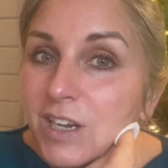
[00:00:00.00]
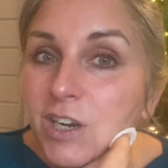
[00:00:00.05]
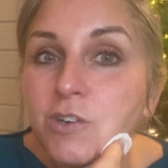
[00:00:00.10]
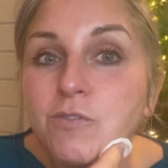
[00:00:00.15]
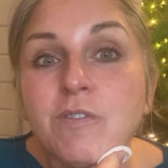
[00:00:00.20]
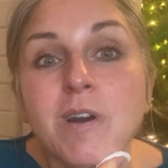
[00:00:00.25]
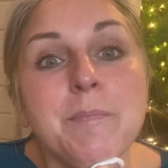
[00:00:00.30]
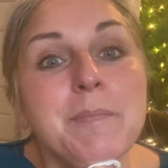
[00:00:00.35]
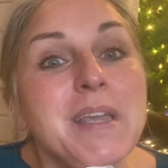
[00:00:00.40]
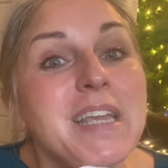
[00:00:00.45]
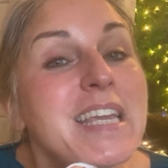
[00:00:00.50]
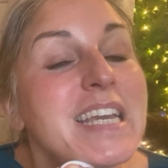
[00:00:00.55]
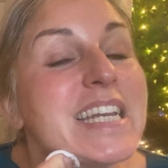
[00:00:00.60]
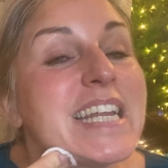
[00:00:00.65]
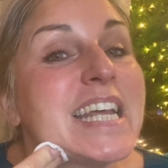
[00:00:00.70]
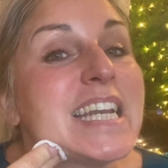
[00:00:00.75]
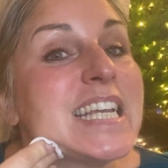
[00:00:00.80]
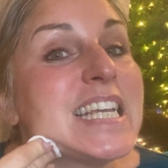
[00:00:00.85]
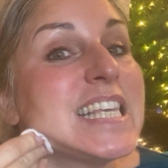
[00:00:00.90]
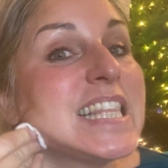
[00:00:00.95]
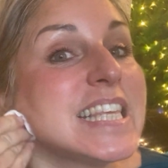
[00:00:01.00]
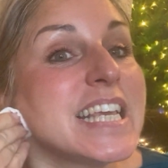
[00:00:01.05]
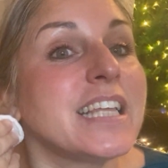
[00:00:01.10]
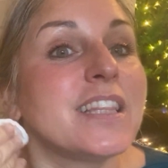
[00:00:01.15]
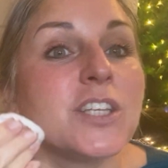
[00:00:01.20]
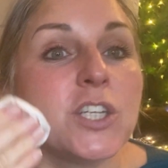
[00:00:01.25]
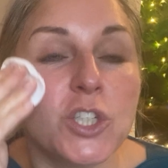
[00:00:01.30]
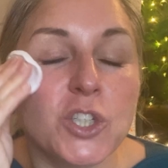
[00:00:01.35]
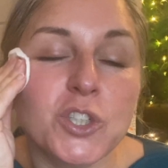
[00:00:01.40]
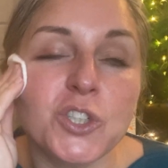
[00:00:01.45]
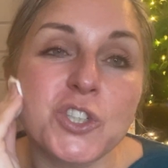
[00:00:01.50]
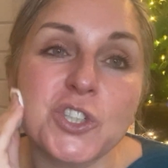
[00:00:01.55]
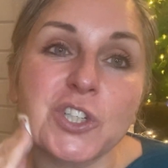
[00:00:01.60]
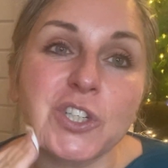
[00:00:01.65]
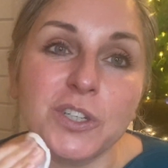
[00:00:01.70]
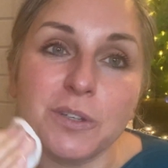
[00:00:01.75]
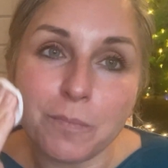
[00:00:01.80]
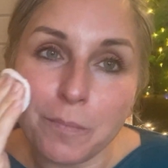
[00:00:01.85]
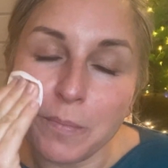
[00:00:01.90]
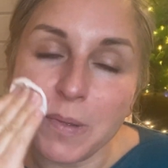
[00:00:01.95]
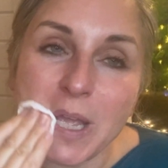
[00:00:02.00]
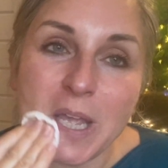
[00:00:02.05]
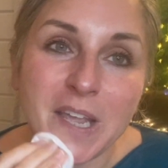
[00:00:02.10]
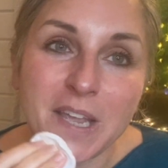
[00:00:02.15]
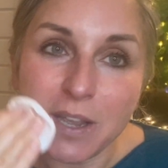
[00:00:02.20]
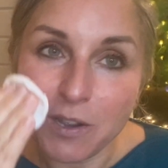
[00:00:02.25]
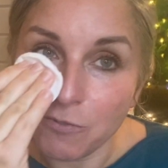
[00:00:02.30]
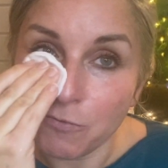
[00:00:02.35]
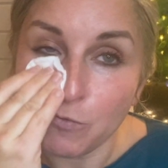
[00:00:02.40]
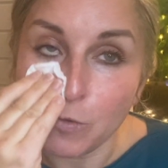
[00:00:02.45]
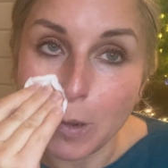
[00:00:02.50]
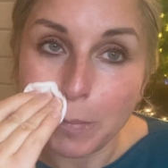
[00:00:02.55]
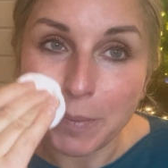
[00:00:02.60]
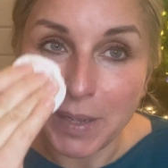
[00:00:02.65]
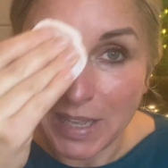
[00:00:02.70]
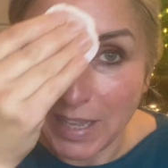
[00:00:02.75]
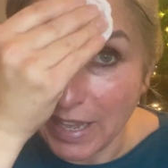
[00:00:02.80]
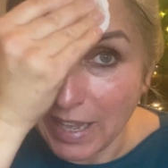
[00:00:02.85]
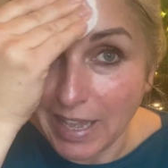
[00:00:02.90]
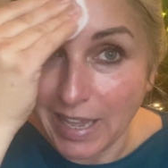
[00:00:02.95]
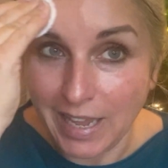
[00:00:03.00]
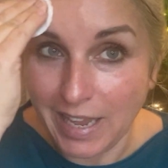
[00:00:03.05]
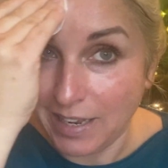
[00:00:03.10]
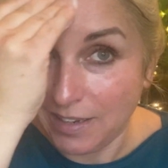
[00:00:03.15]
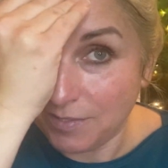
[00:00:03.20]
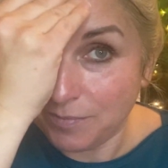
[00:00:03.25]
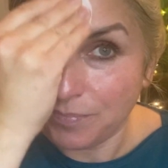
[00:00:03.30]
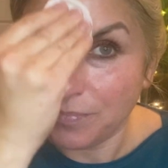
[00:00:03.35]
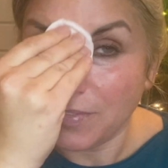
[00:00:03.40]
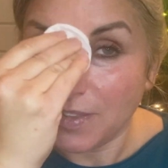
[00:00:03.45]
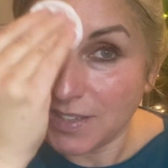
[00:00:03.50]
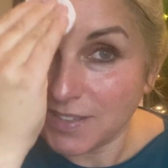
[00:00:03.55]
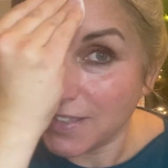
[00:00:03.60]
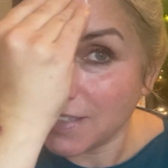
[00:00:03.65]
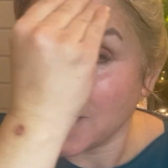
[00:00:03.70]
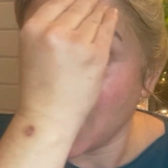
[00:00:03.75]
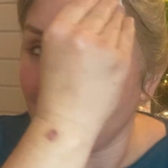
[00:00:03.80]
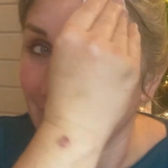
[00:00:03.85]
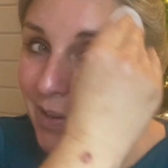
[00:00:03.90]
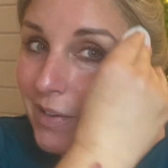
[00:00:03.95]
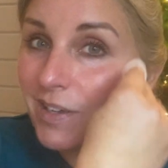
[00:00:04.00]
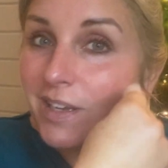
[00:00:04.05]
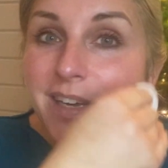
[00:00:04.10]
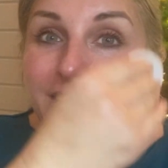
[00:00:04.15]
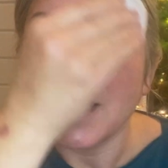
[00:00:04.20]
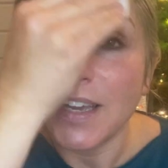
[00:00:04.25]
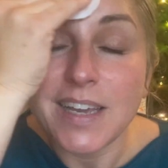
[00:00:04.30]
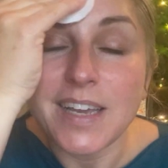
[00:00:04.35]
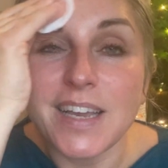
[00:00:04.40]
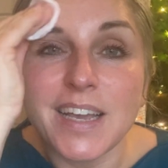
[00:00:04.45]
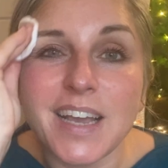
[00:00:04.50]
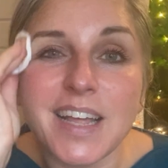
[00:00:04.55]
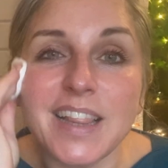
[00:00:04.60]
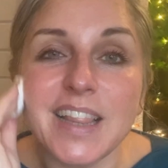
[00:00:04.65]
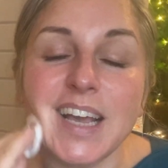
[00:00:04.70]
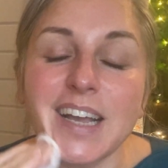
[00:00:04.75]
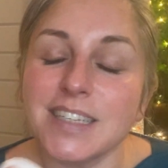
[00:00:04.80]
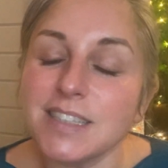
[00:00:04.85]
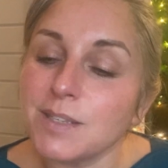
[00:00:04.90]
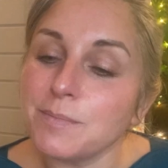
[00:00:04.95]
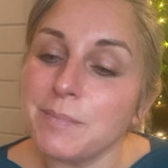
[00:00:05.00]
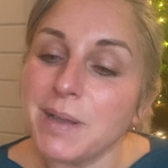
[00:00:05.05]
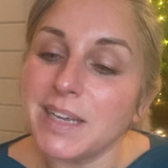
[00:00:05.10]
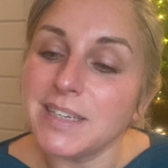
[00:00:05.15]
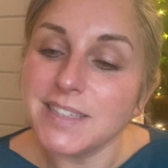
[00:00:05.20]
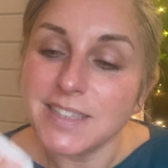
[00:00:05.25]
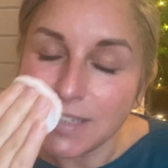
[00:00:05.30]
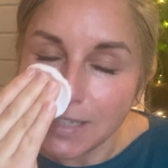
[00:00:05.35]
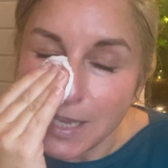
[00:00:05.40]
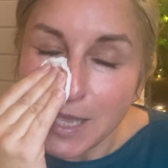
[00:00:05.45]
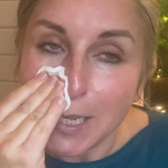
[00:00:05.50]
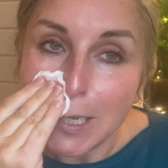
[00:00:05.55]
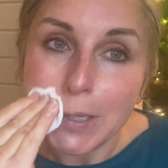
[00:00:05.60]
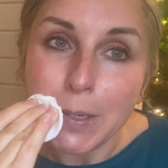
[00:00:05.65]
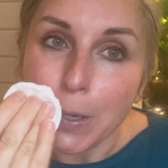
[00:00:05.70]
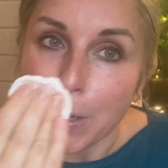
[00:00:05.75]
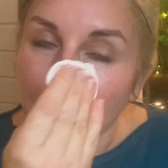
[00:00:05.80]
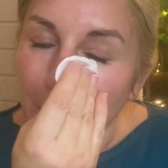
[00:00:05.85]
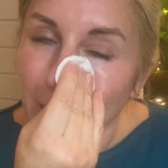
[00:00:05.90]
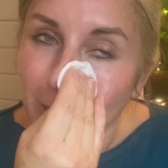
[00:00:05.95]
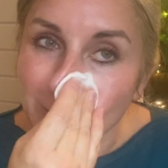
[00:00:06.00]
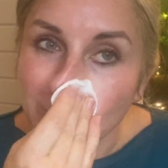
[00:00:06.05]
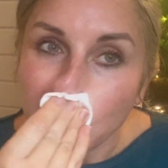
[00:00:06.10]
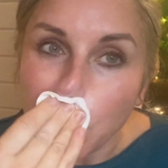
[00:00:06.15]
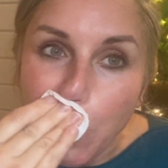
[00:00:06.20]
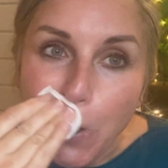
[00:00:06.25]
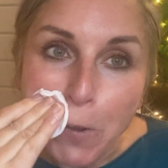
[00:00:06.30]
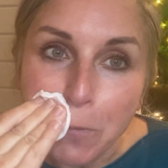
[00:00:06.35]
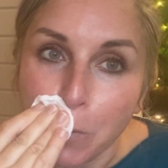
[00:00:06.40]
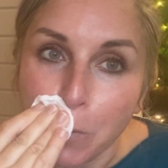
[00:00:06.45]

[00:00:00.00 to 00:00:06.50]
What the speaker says: rubbing in anything that you shouldn't be rubbing in. So that's my skin nicely